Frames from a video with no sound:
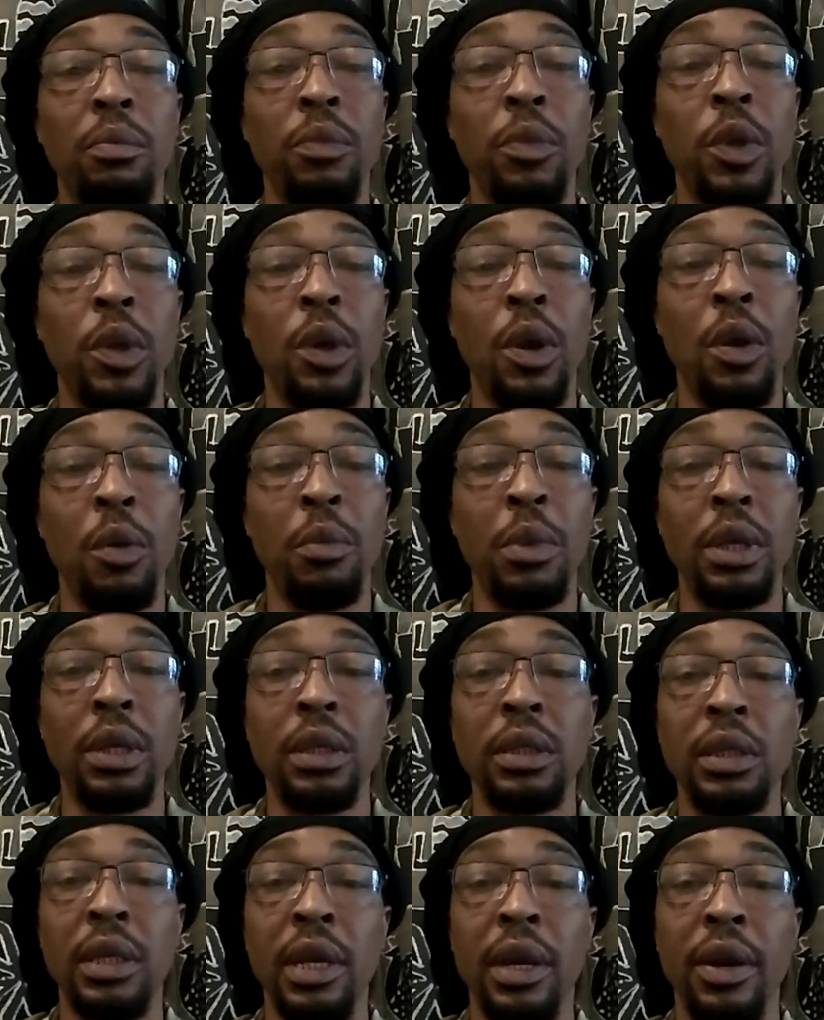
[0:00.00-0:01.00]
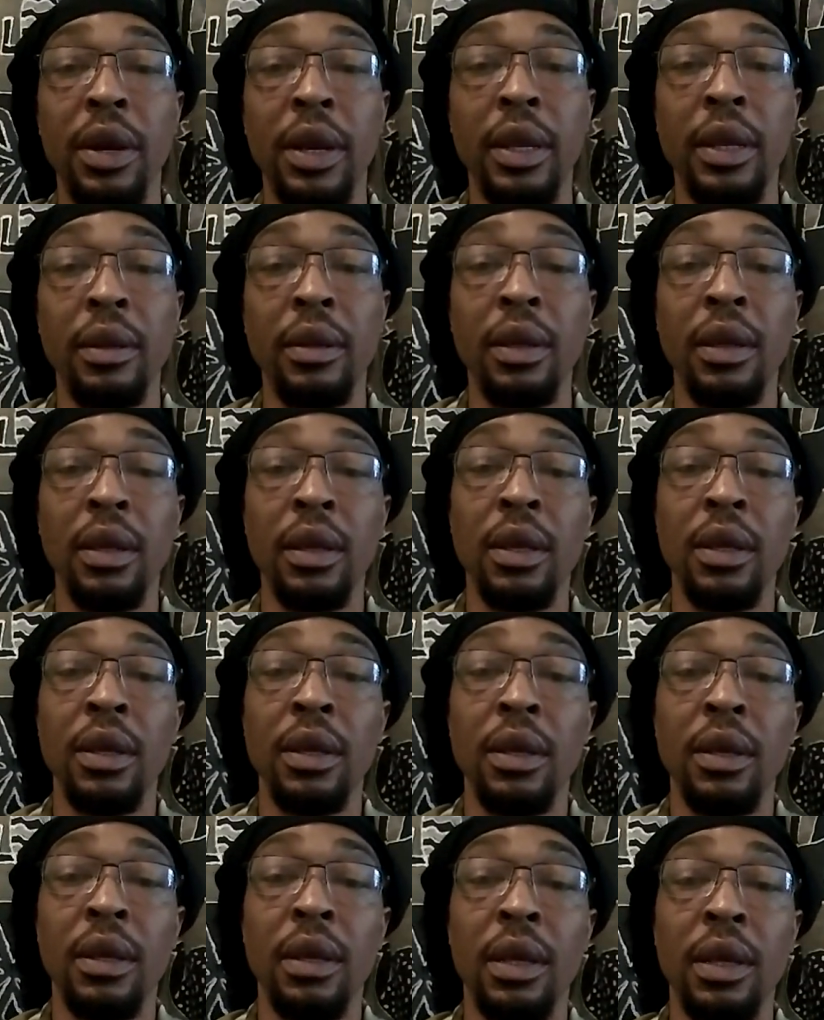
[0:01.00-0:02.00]
military
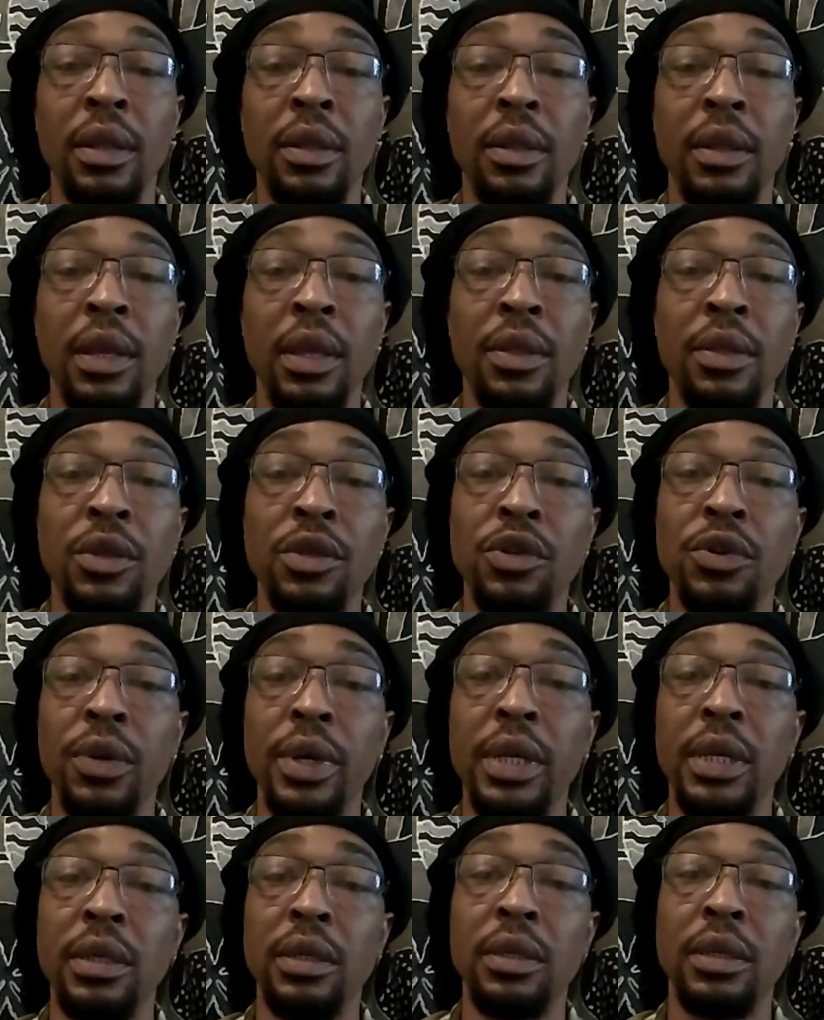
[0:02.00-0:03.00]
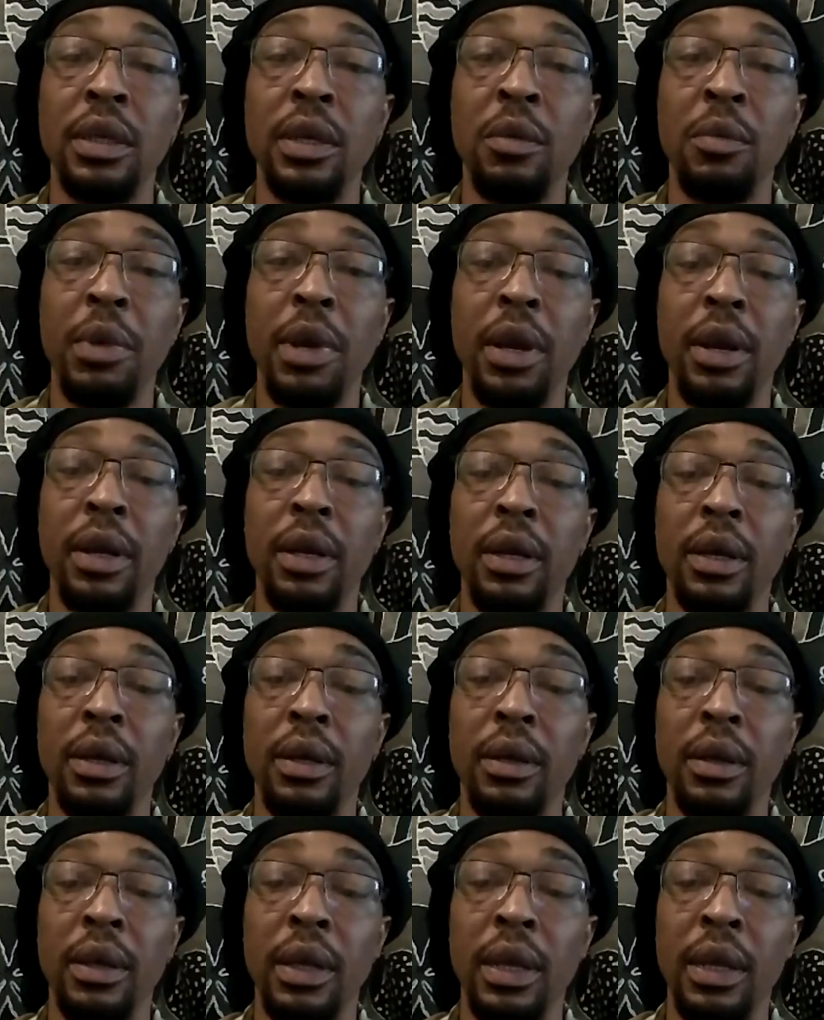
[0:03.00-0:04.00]
in the streets in America,
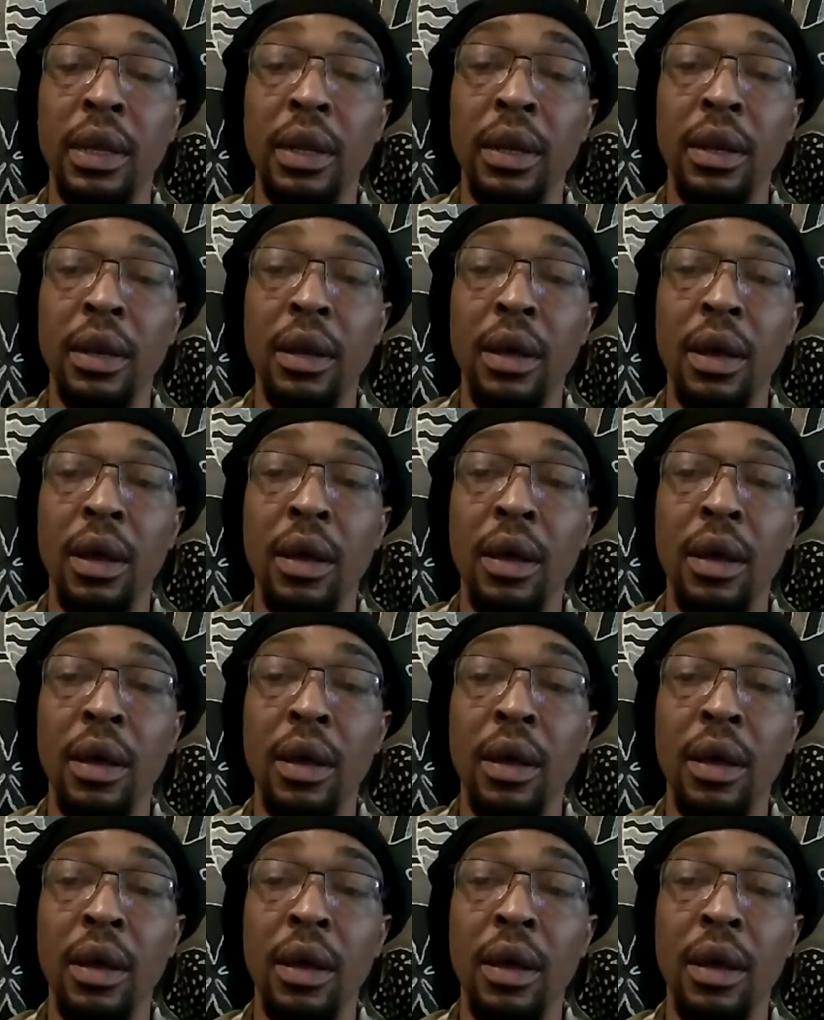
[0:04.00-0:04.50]
and